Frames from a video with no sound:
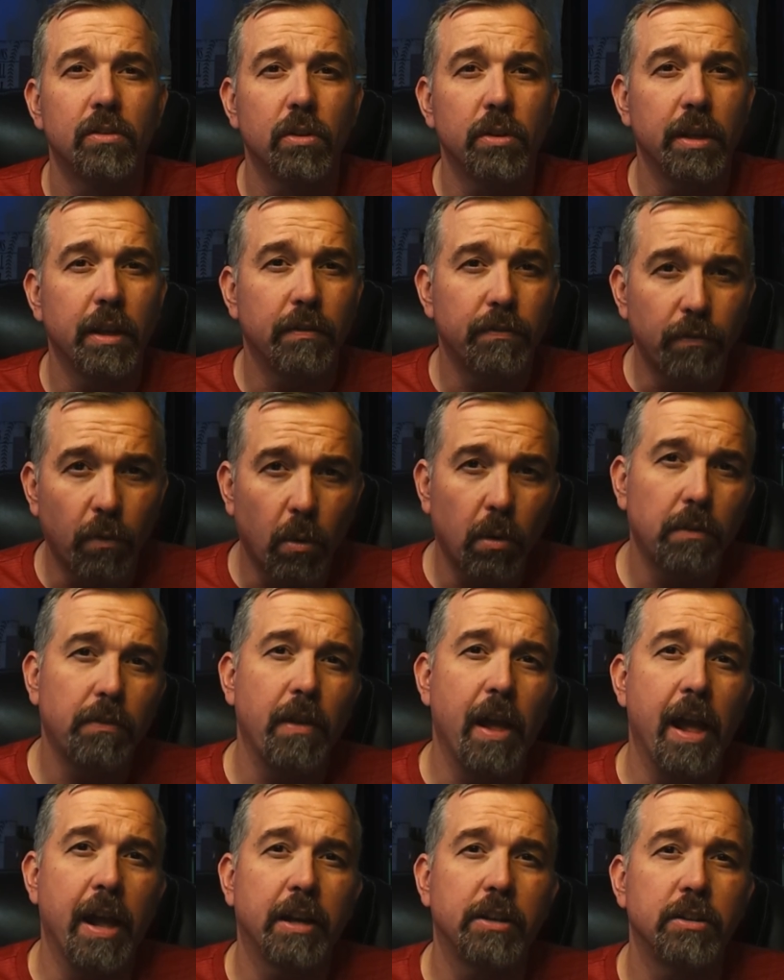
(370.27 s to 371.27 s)
So you have 4
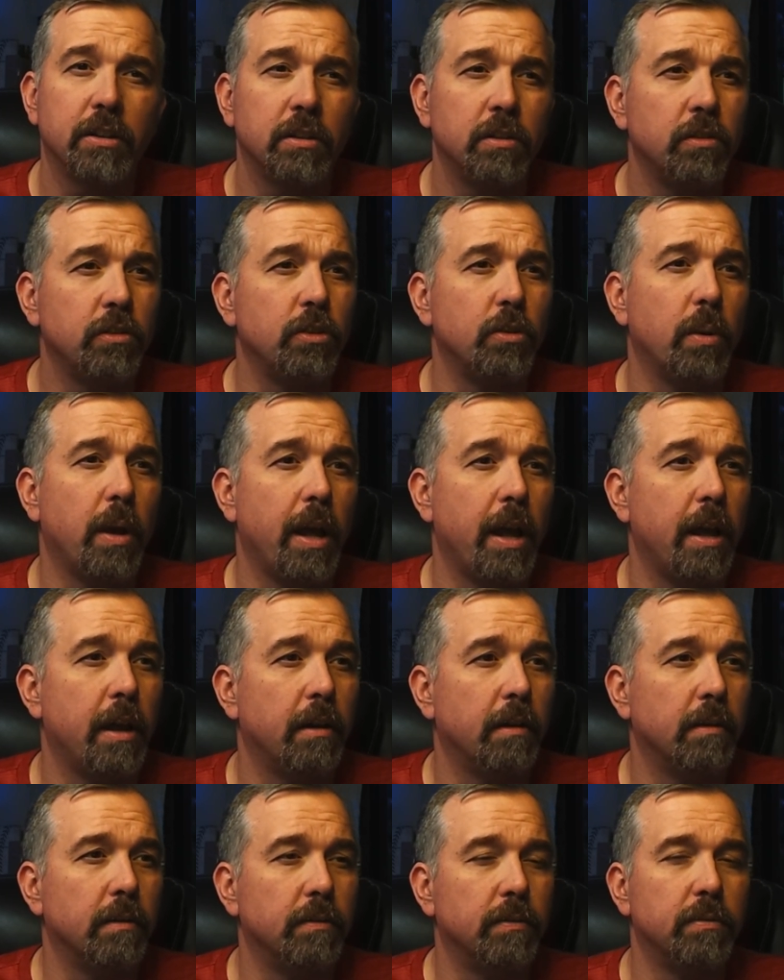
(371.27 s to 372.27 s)
factions. You
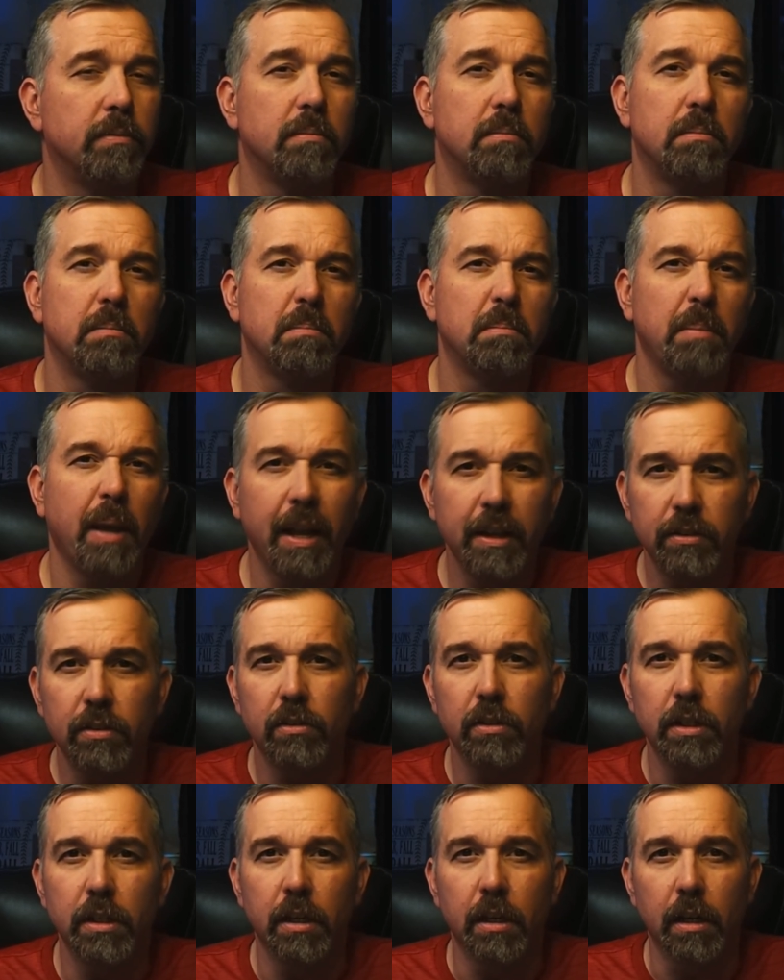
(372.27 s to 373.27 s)
have
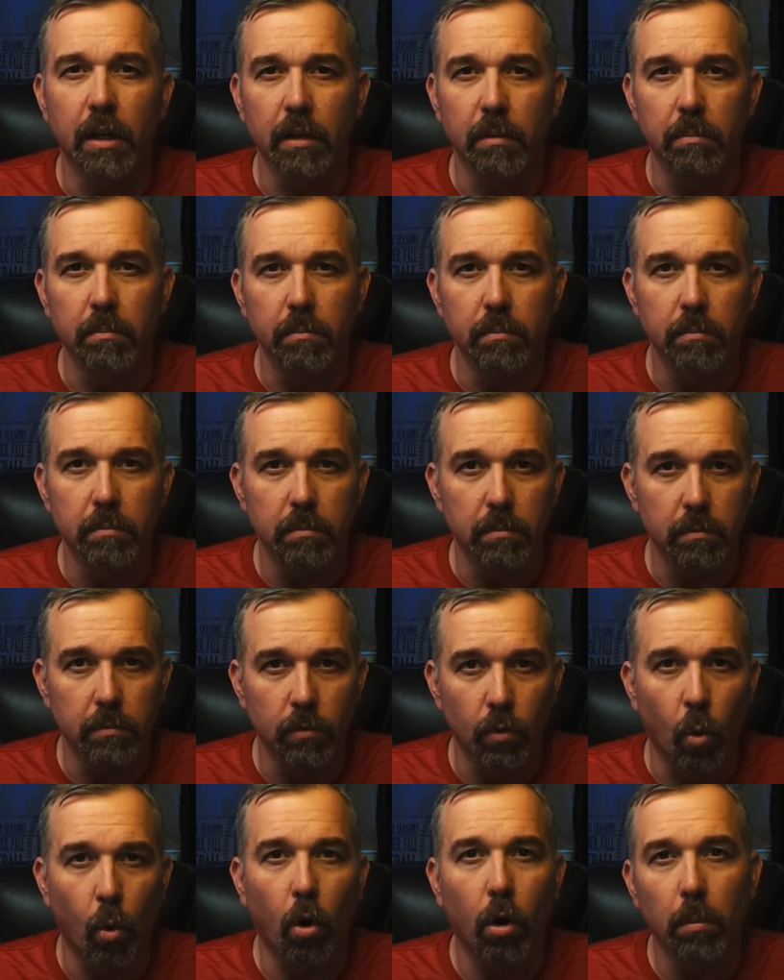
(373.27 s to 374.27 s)
basically a
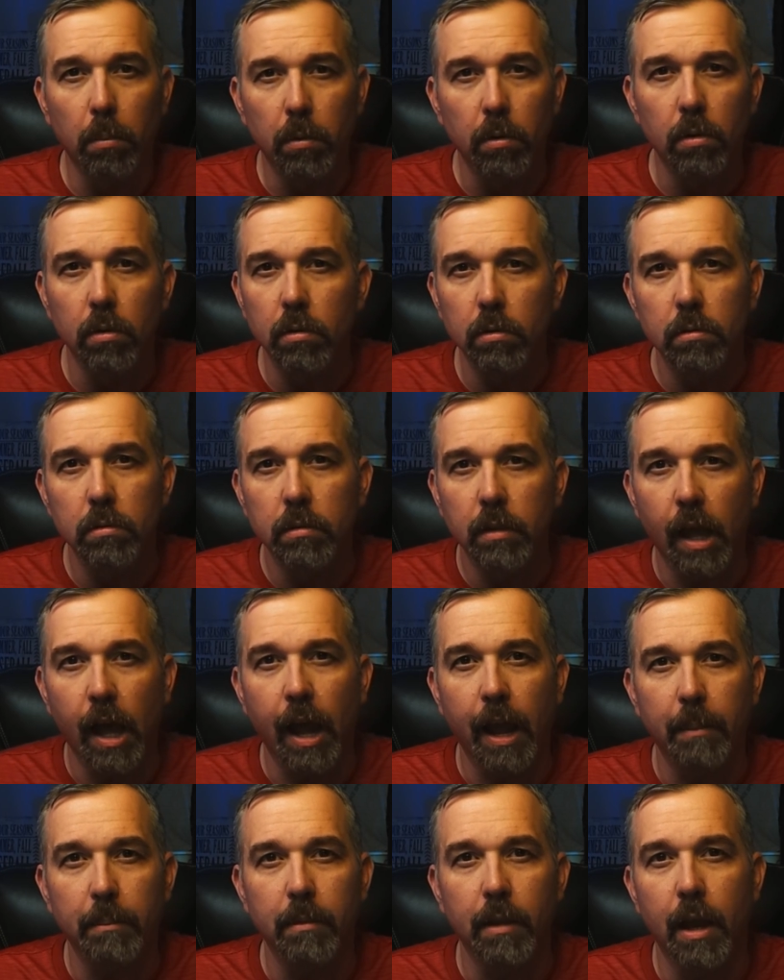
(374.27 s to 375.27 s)
normal
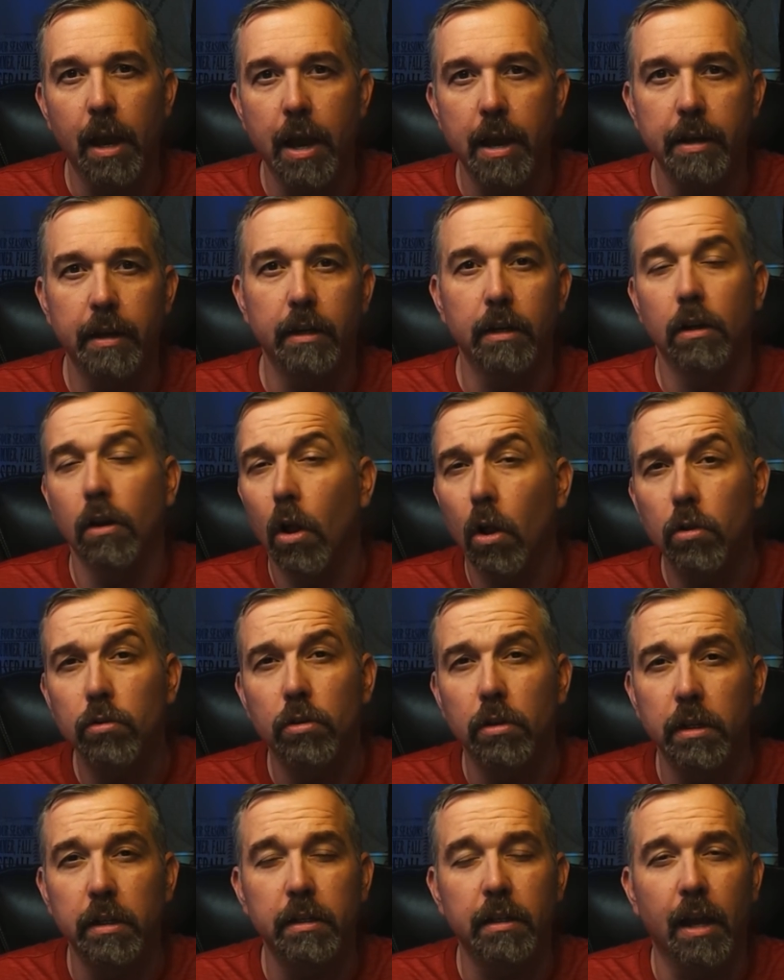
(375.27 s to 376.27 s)
timeline and an
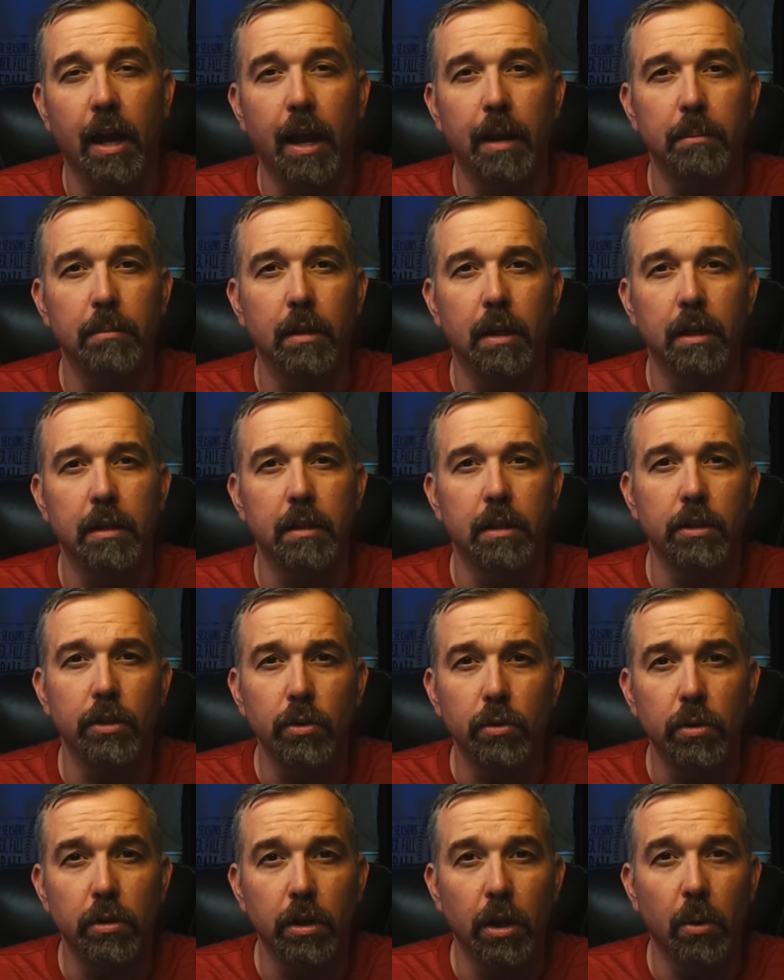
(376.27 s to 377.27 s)
alternate timeline that
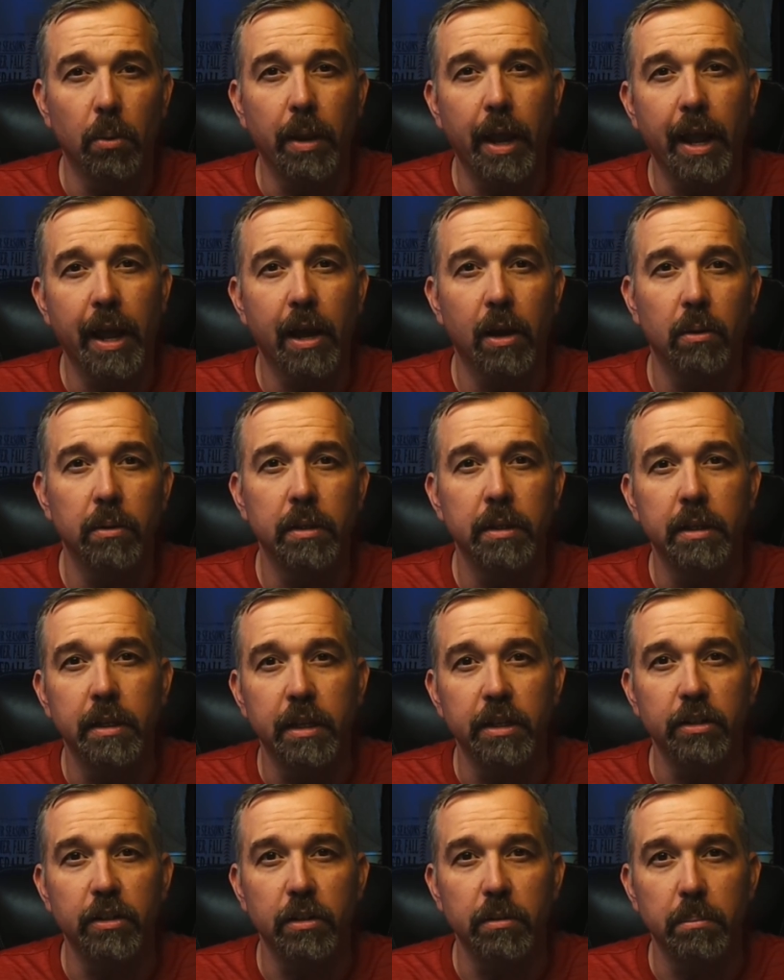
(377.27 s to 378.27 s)
you can go down
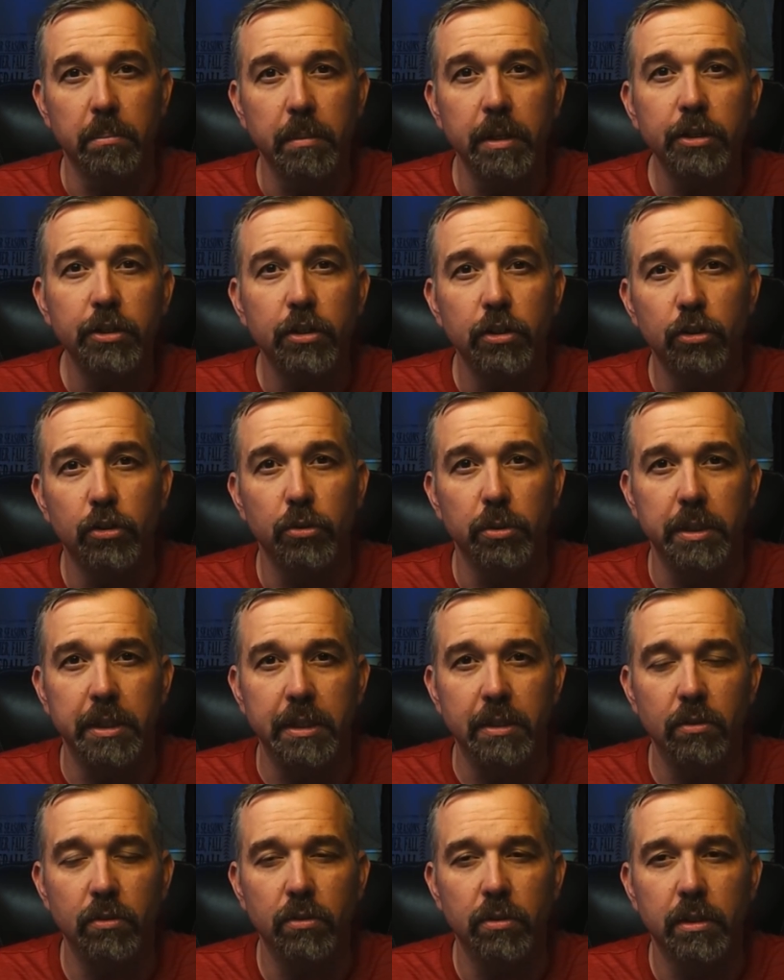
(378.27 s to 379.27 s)
in your mission
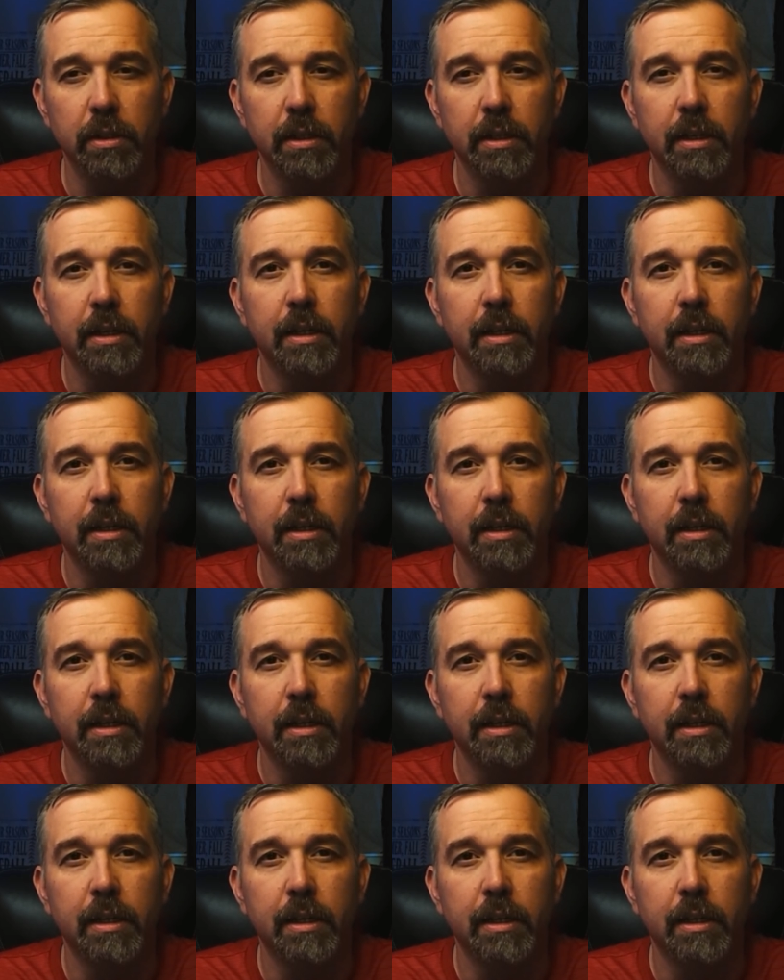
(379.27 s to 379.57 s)
trees.